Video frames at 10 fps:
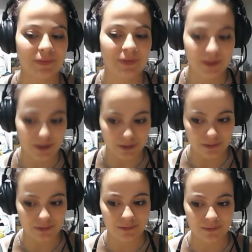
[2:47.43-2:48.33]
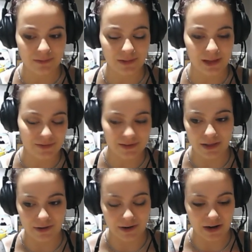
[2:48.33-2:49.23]
they'll live
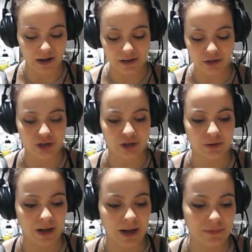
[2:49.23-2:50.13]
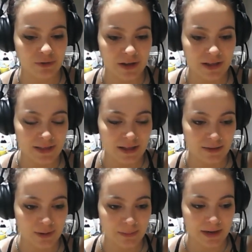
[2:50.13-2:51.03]
together in college too. So I think that's
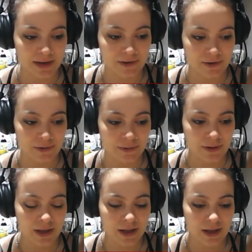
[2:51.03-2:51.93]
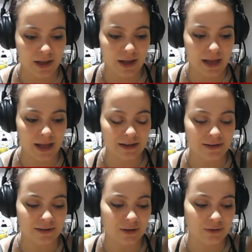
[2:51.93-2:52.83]
what I'm gonna do. And
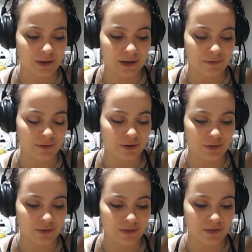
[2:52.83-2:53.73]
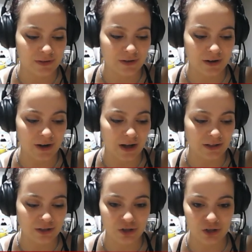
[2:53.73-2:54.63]
also, it'll reduce the
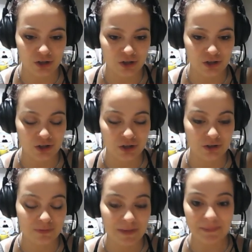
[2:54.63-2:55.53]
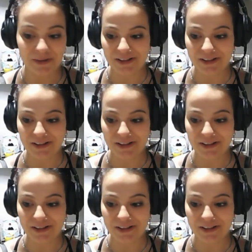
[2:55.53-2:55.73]
college people